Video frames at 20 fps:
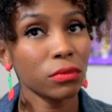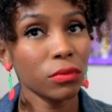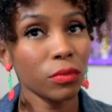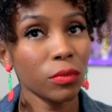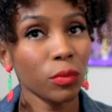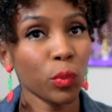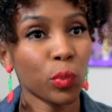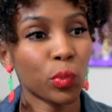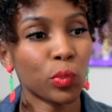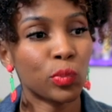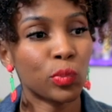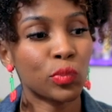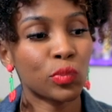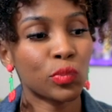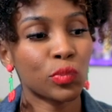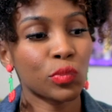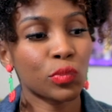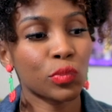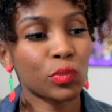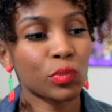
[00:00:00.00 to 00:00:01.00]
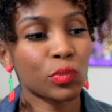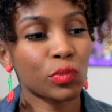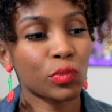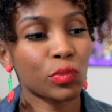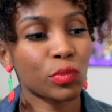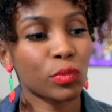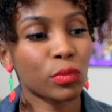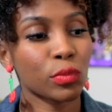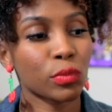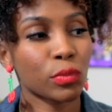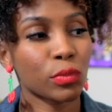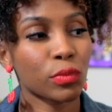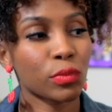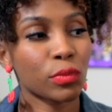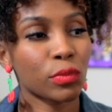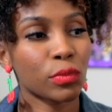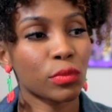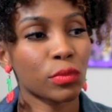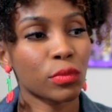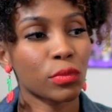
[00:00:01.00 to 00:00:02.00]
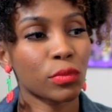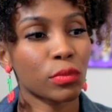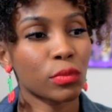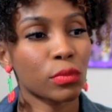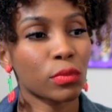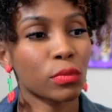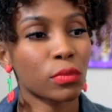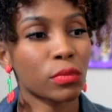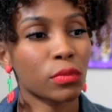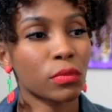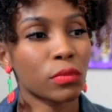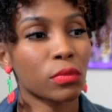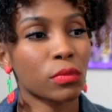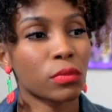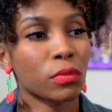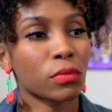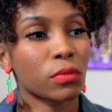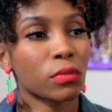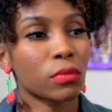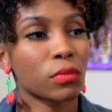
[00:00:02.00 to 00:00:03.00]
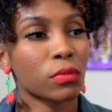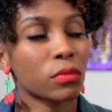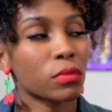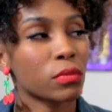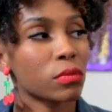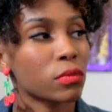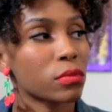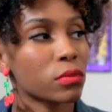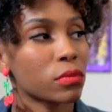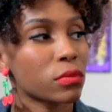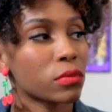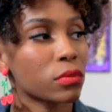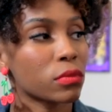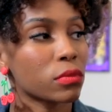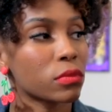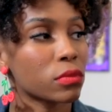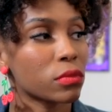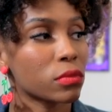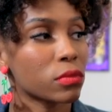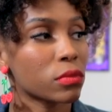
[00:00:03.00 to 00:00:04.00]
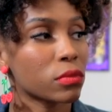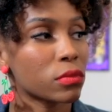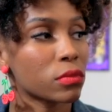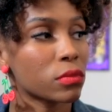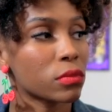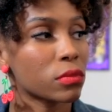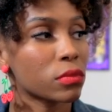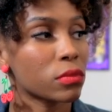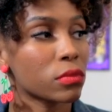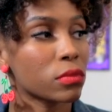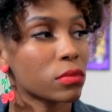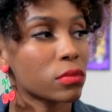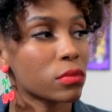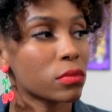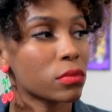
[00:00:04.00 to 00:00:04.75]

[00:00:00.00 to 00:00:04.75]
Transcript: The person shown says nothing.